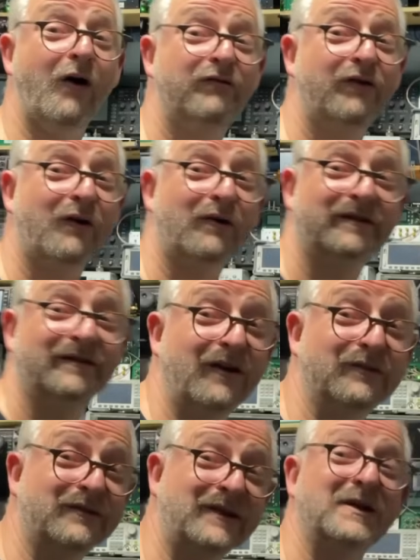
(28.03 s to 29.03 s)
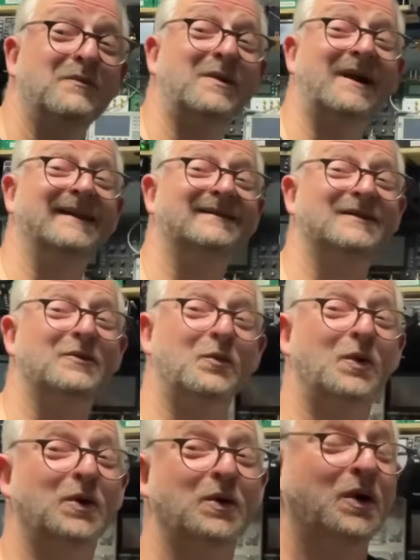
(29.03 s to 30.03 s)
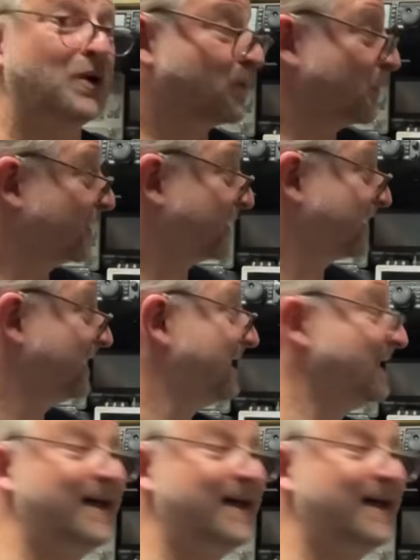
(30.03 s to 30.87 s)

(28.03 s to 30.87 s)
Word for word: Of course, those real brands will work.